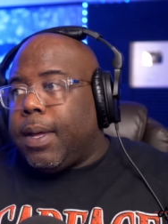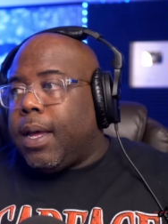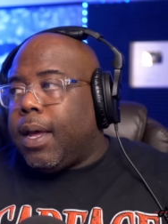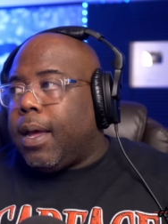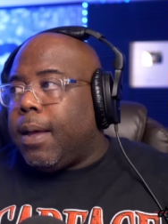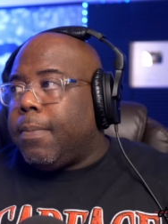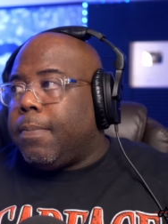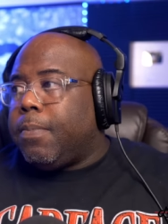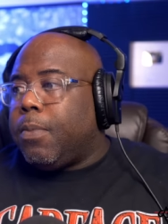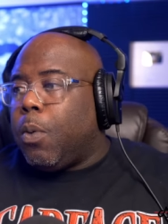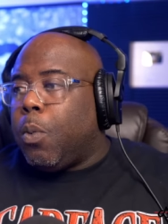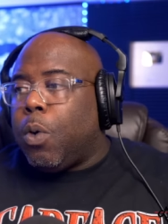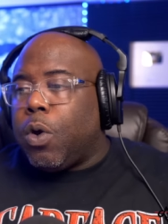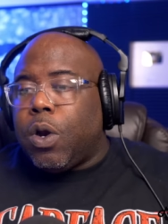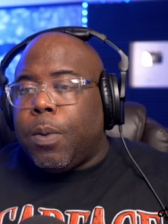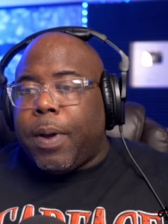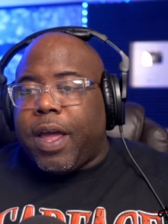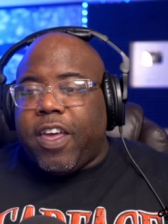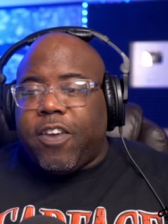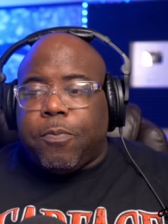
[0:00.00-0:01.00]
Um, one
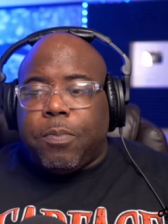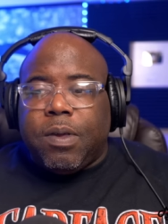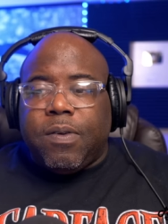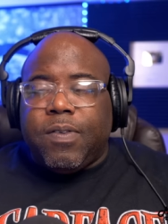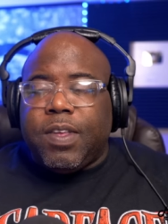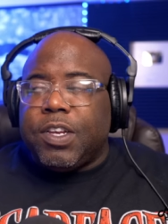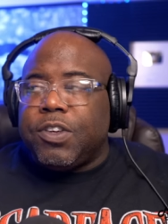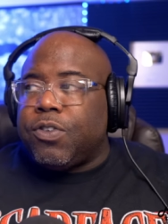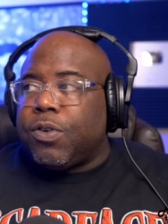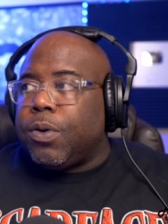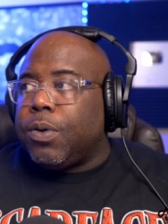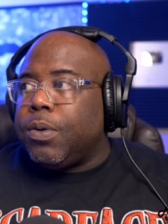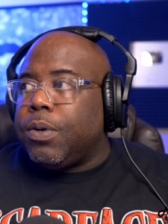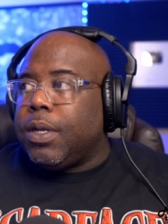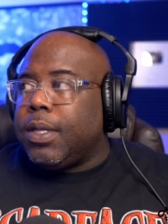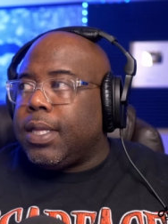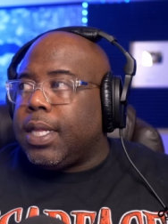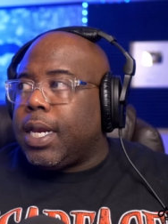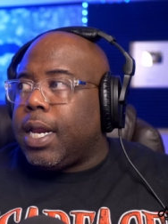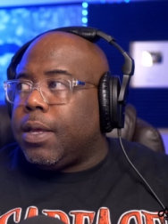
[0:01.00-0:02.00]
on my FPV drone,
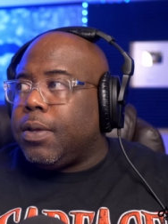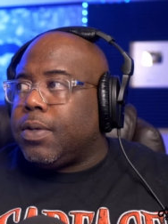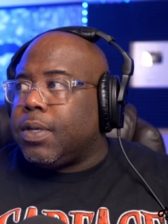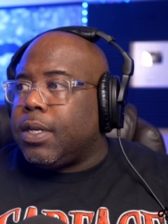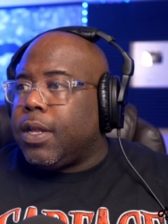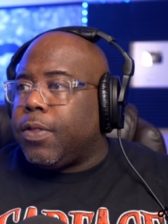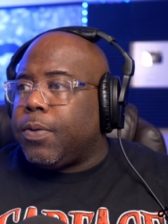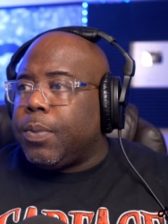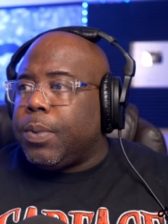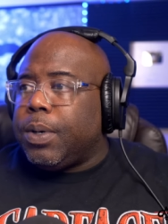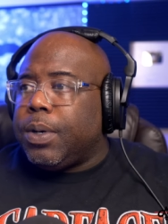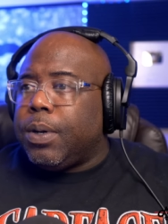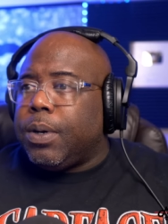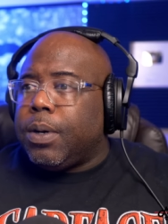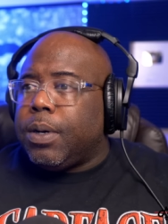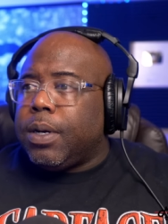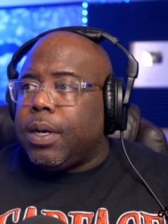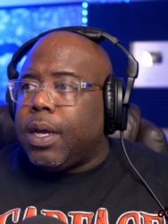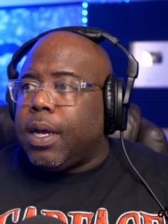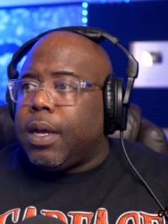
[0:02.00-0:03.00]
and then I use another one
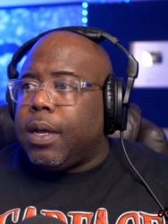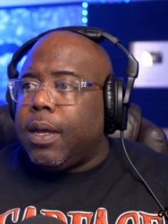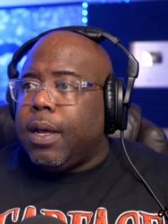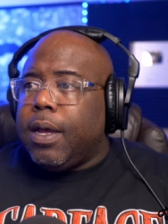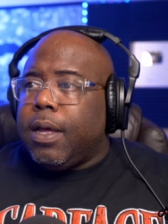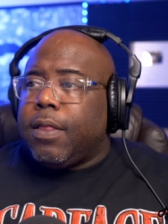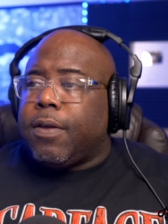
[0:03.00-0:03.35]
on uh,